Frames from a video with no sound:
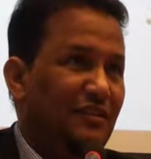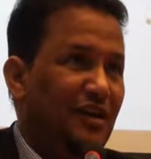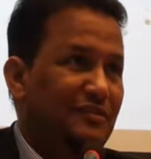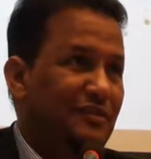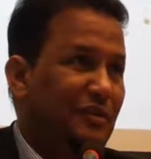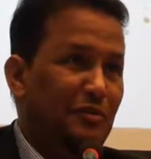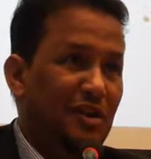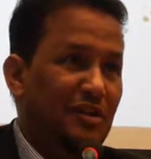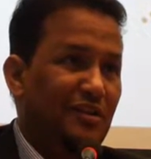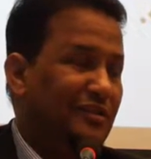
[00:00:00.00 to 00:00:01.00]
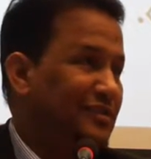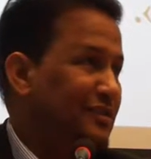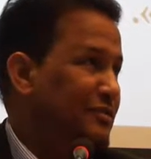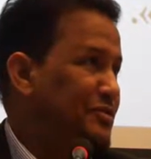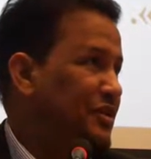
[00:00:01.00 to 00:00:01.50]
Article 1 and
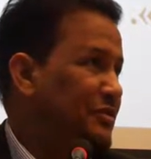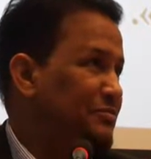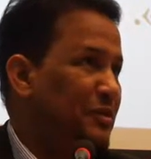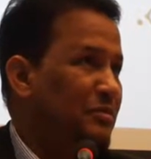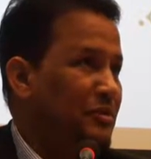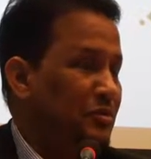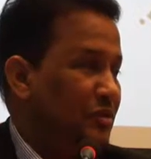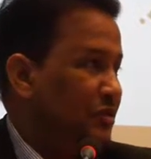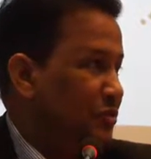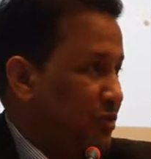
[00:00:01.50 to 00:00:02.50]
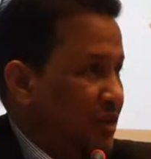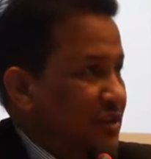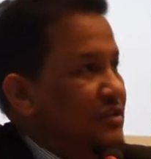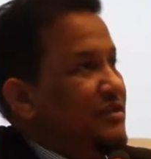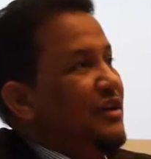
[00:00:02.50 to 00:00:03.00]
Article 2, and probably we'll
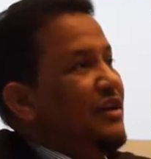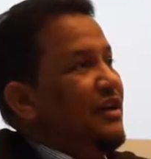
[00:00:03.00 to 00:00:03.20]
need